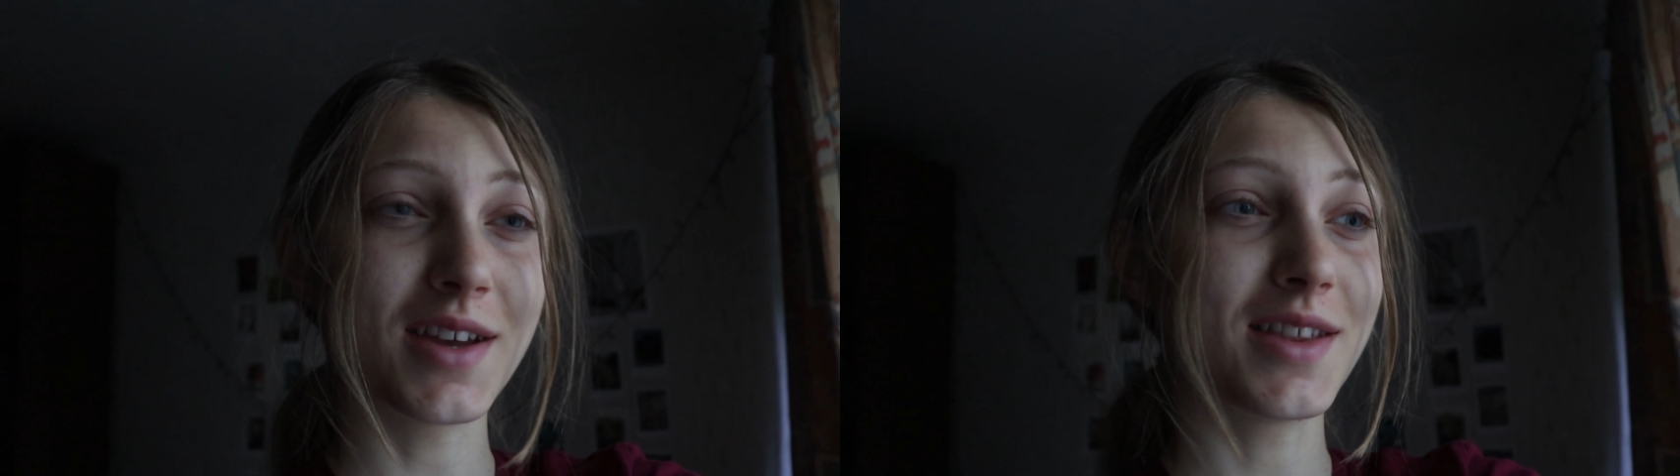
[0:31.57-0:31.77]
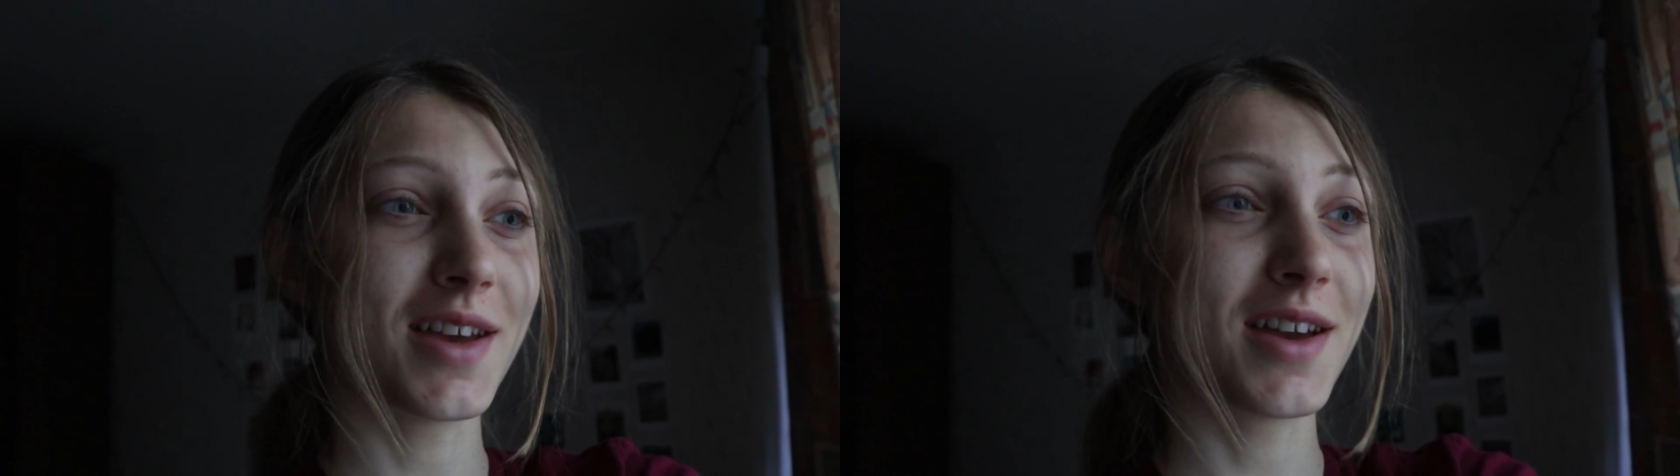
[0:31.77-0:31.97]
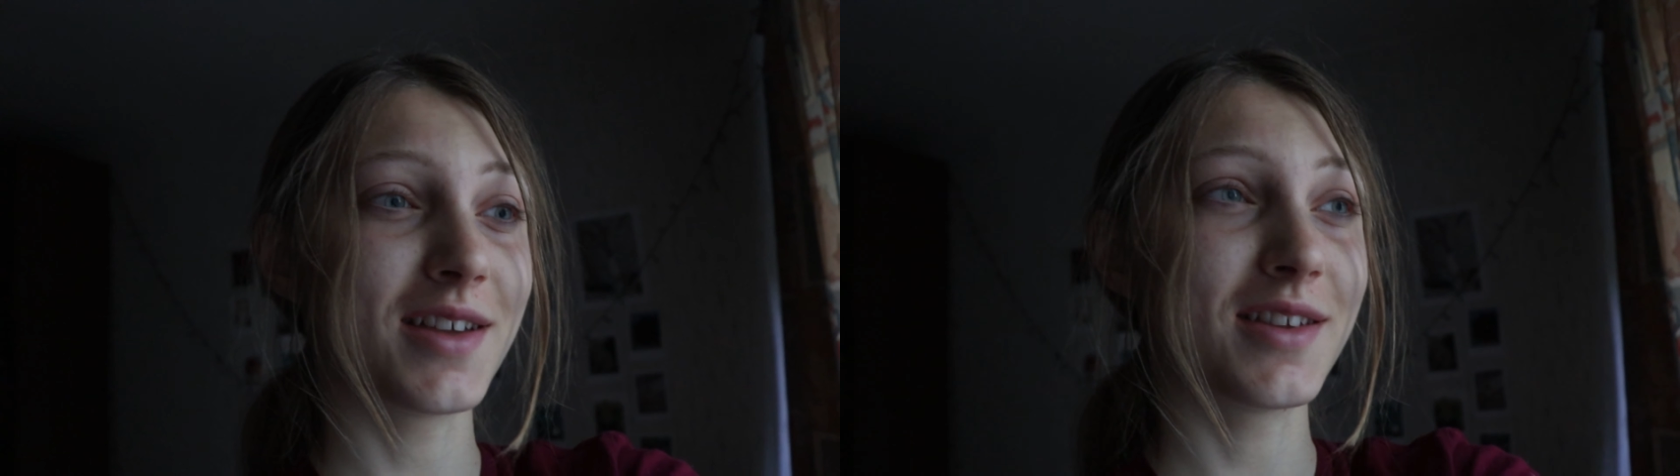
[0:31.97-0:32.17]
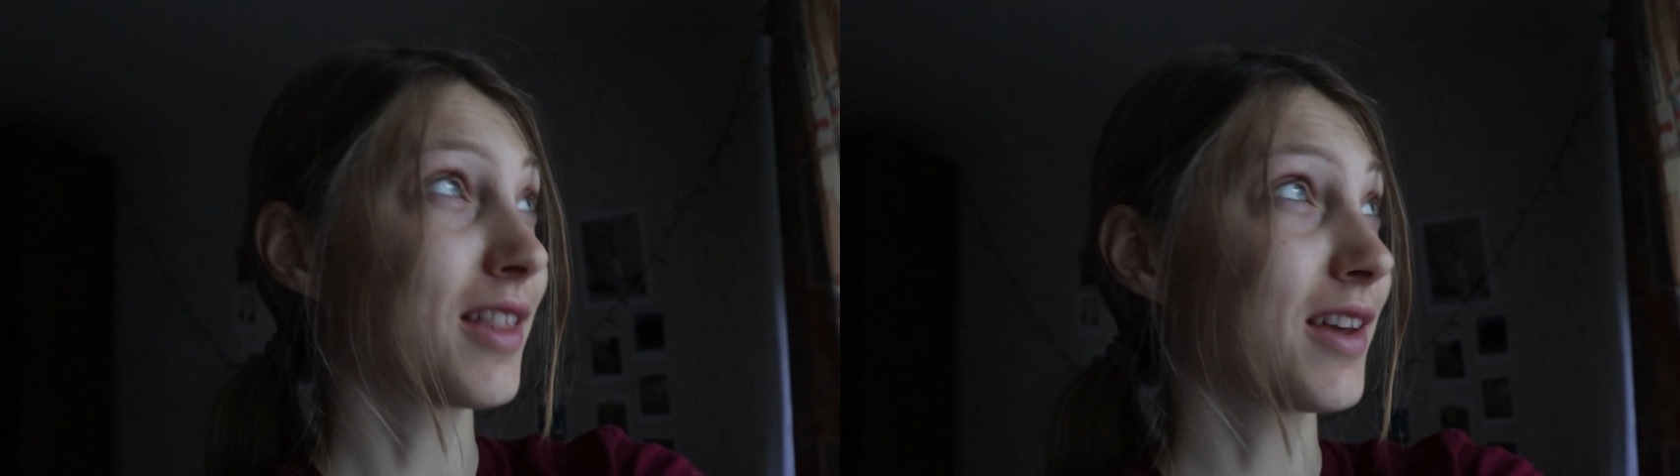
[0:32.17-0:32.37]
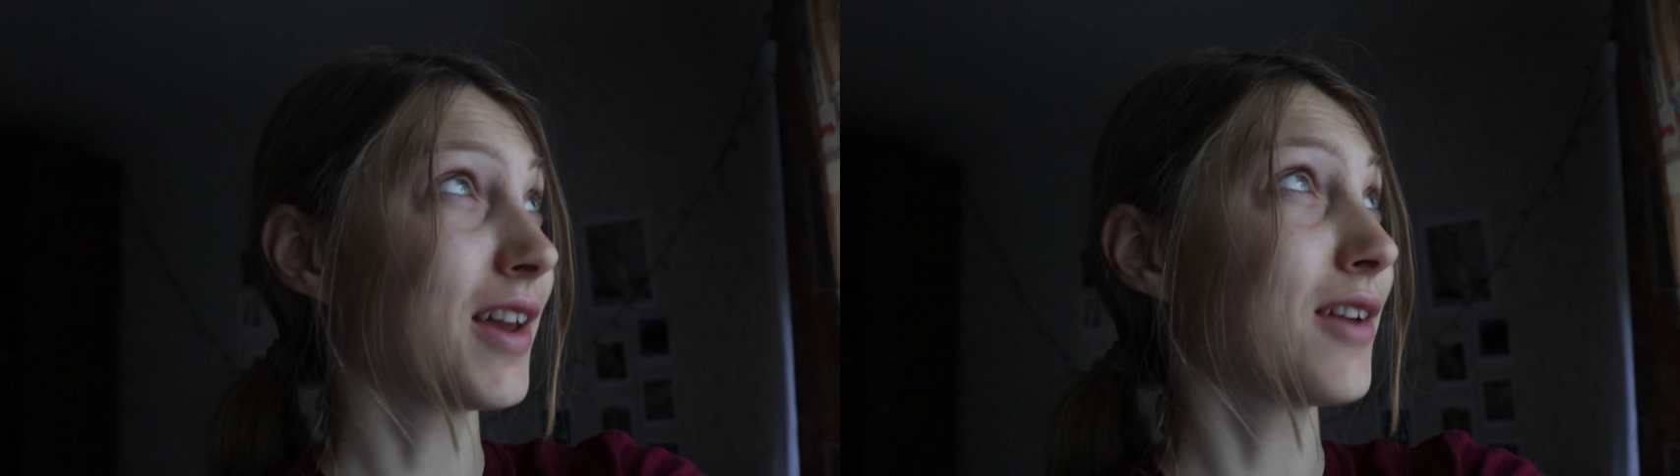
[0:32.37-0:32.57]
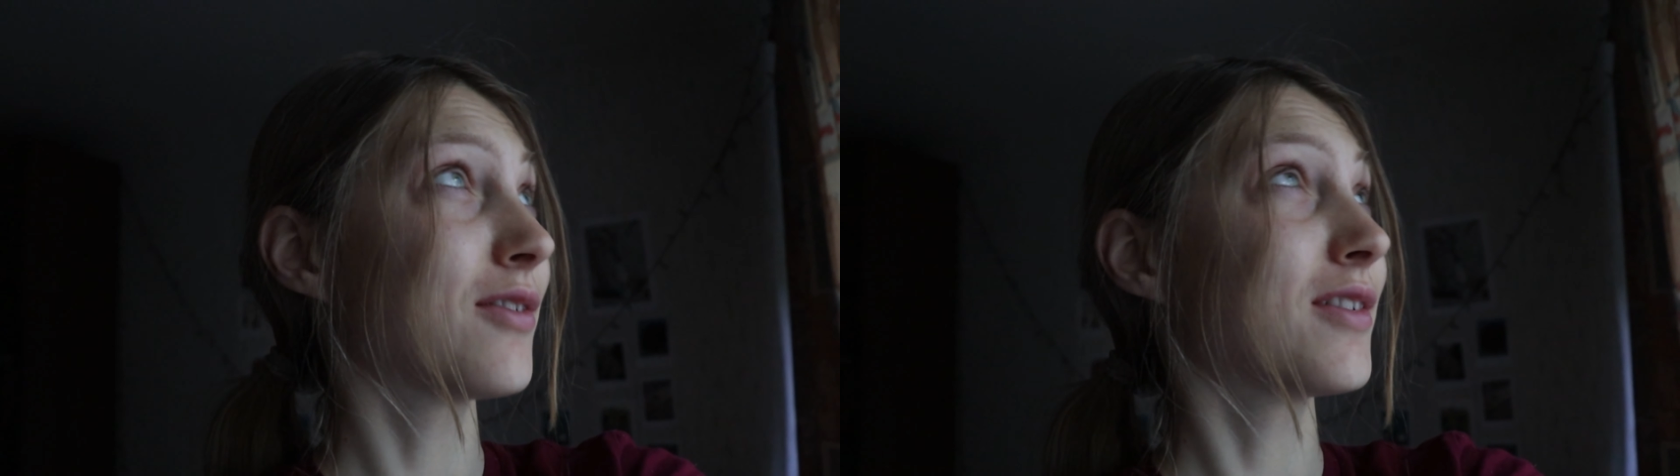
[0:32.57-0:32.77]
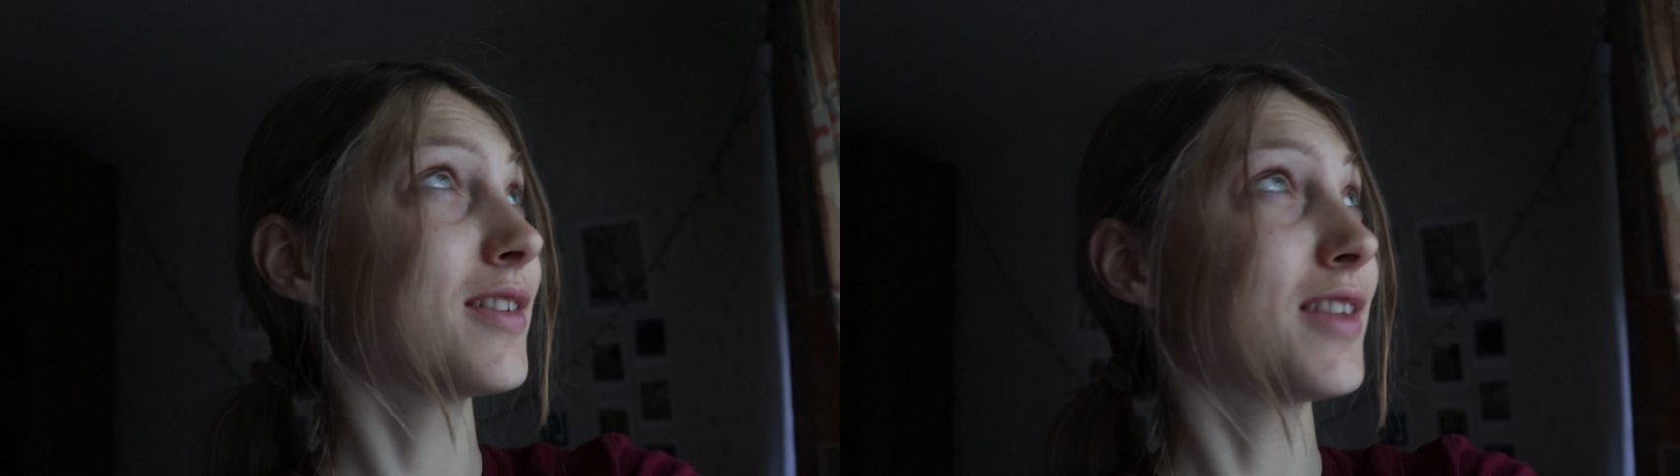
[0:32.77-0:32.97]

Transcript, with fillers: and then leave